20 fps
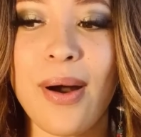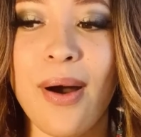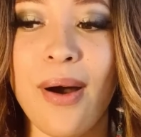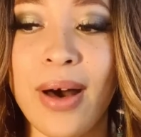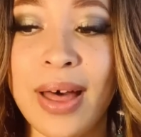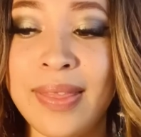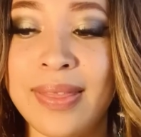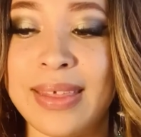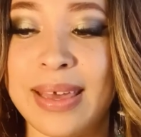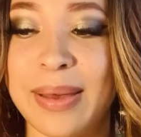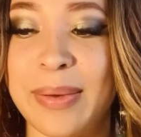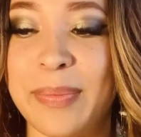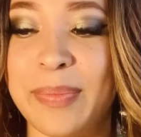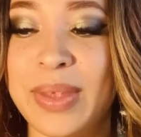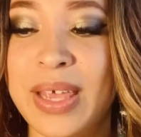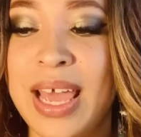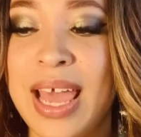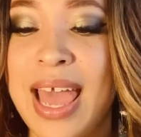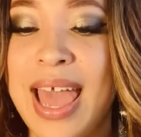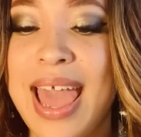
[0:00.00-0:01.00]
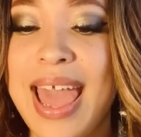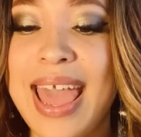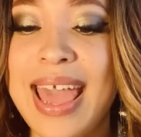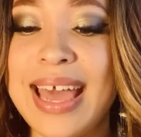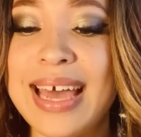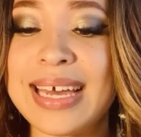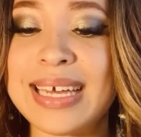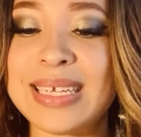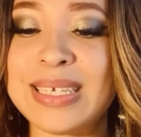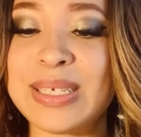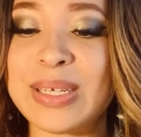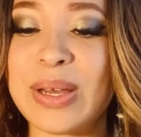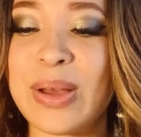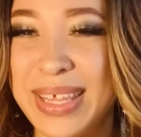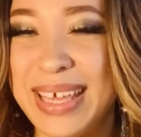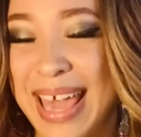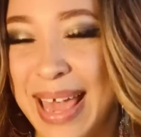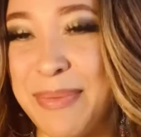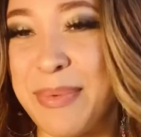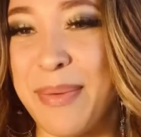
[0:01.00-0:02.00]
on them, and
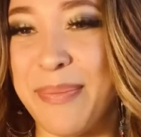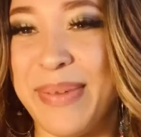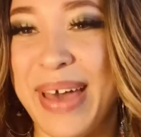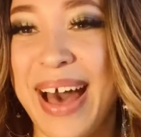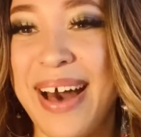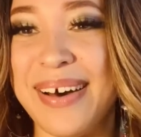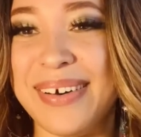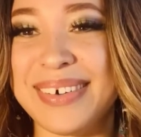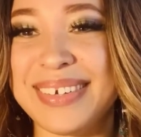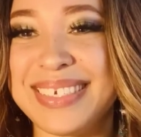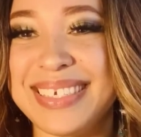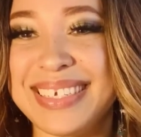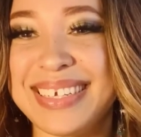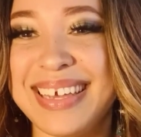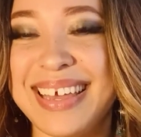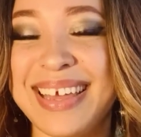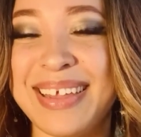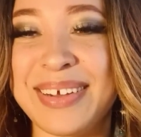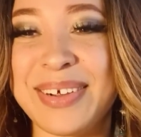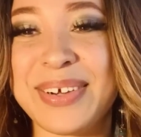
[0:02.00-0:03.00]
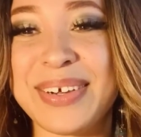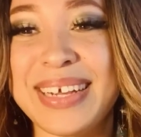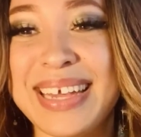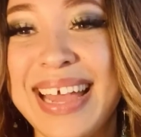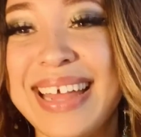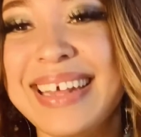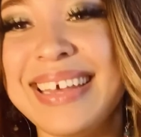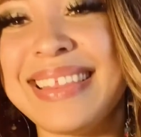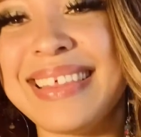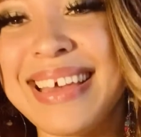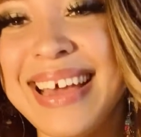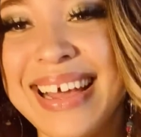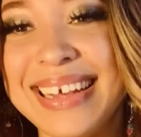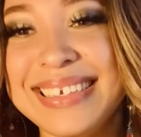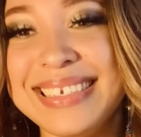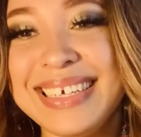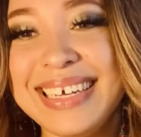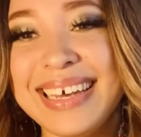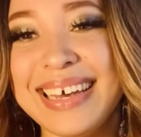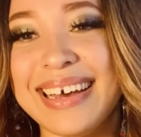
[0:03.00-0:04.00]
what came about in creating the
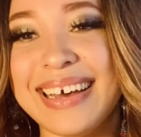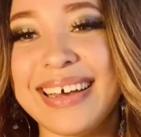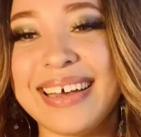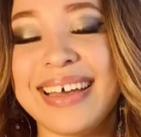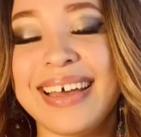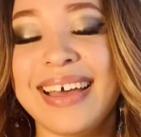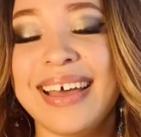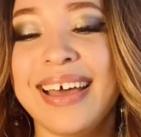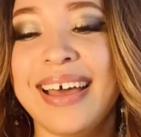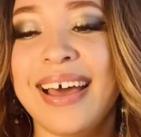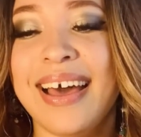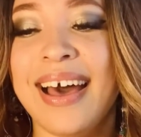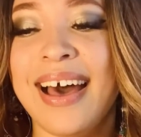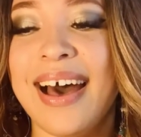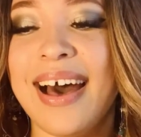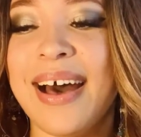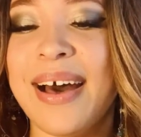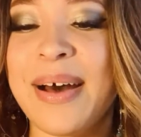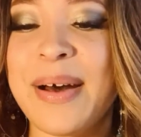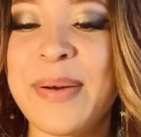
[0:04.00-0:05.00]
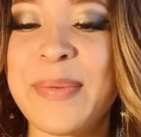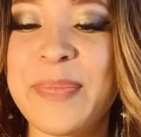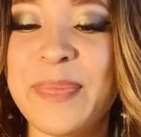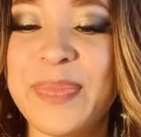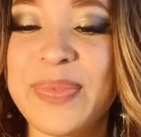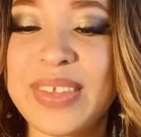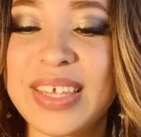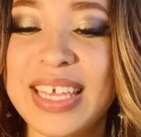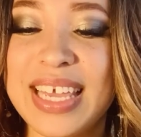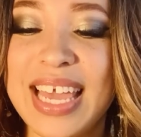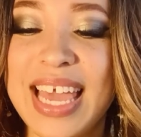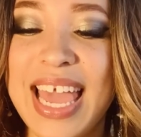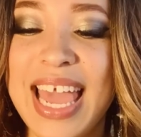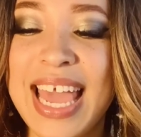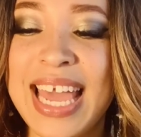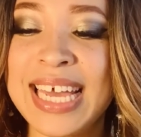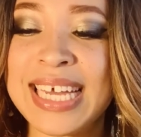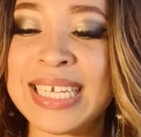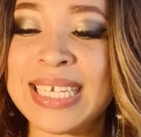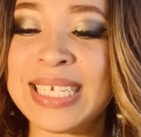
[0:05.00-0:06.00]
idea.
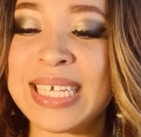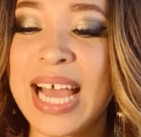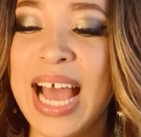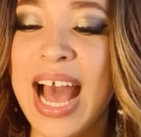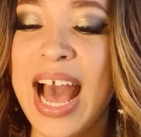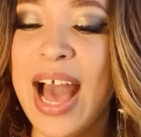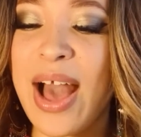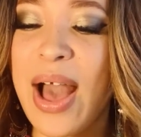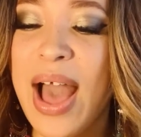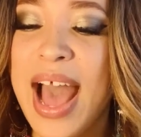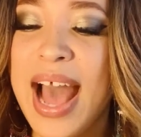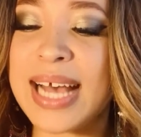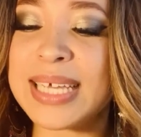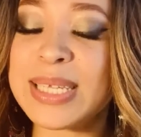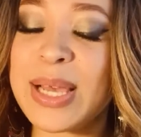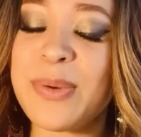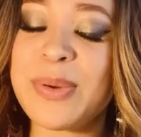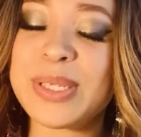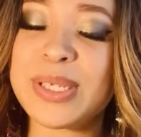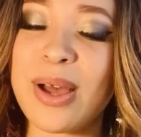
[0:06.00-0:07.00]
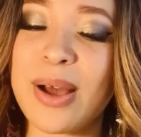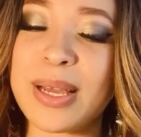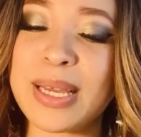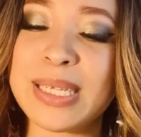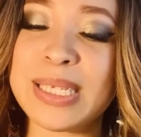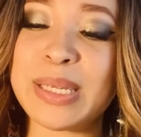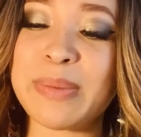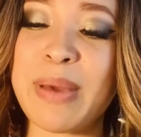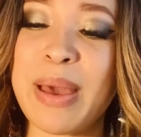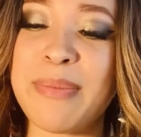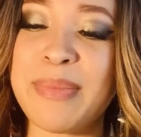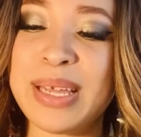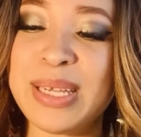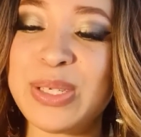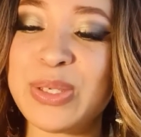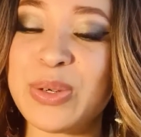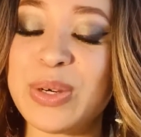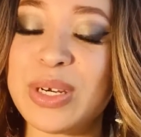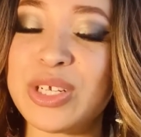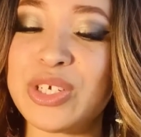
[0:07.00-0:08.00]
And as I was talking to my
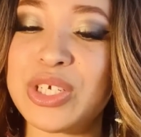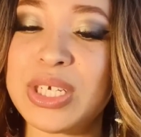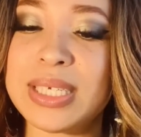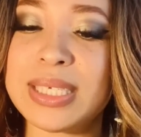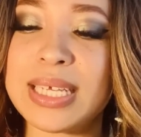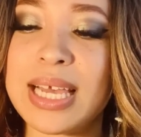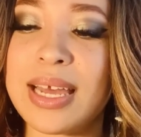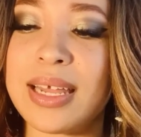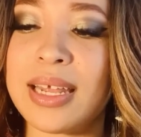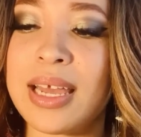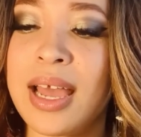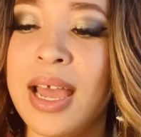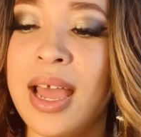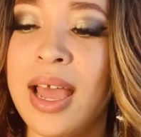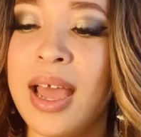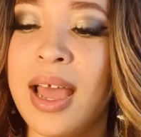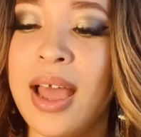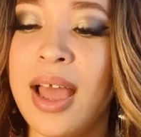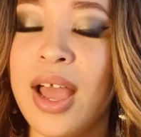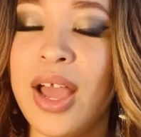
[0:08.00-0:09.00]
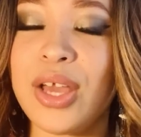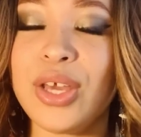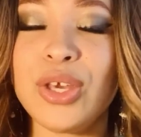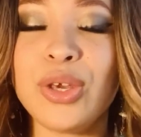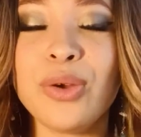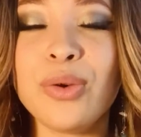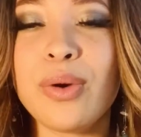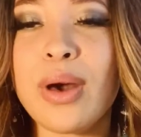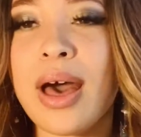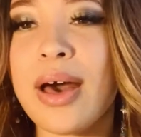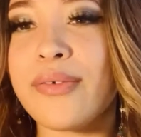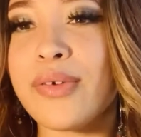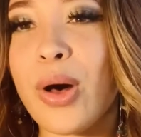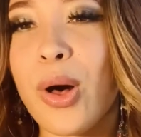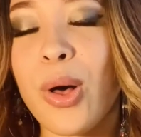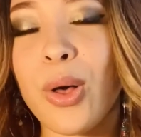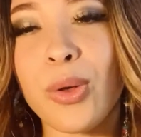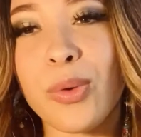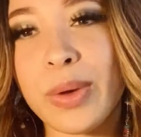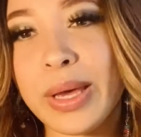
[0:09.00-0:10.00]
mentor, she said, you have
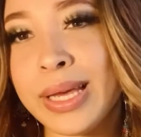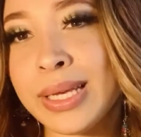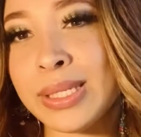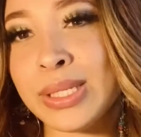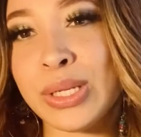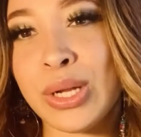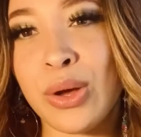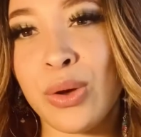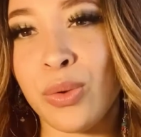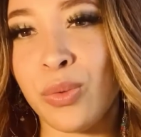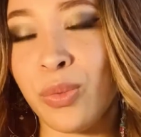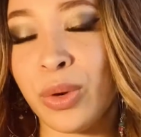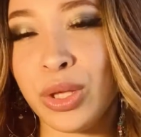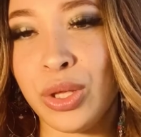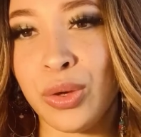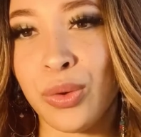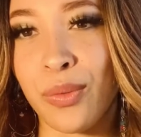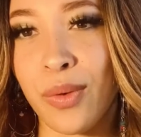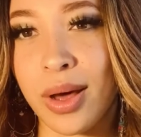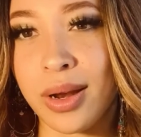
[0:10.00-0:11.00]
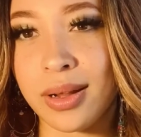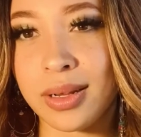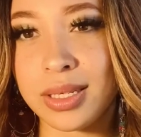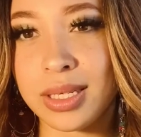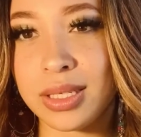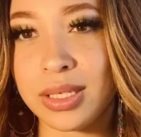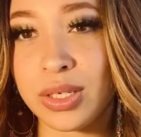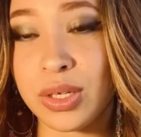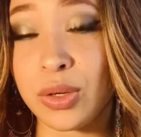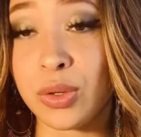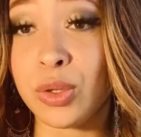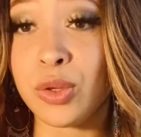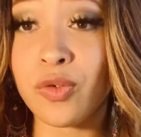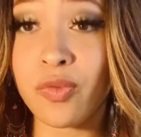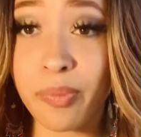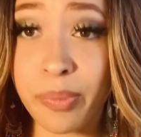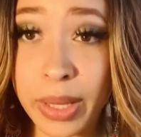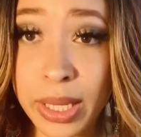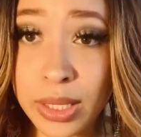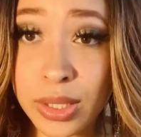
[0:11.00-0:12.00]
always known what you wanted to do.
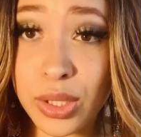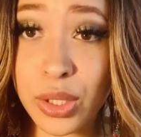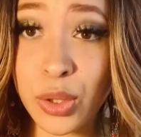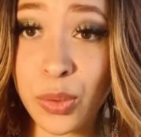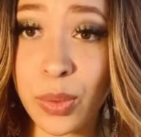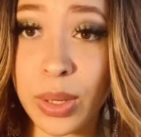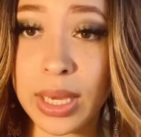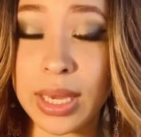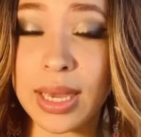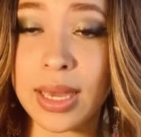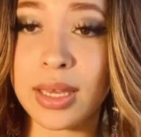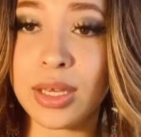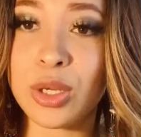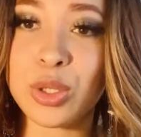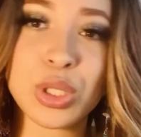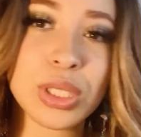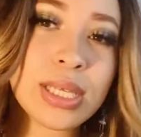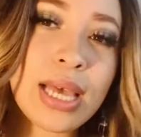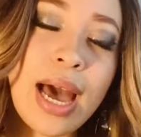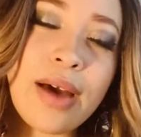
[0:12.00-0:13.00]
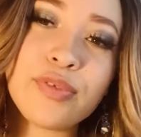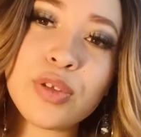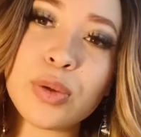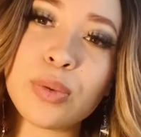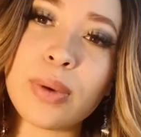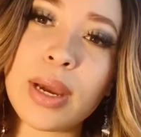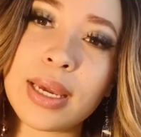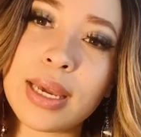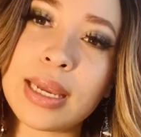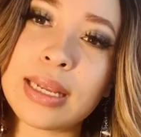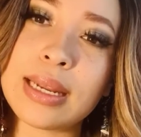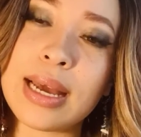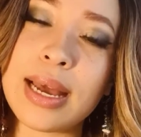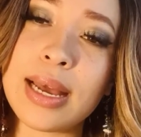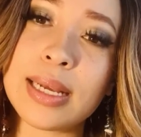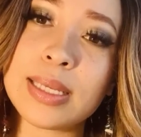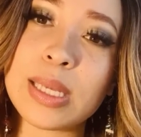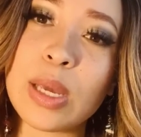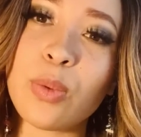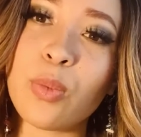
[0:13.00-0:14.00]
You've been doing it. You just have to
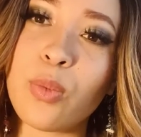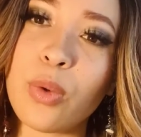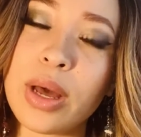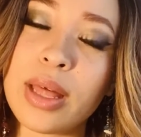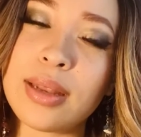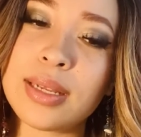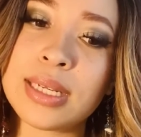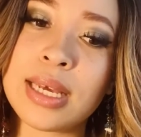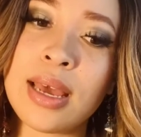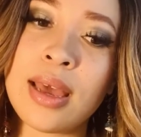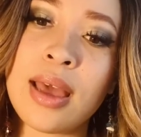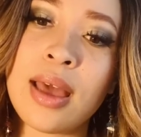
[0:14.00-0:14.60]
recognize in what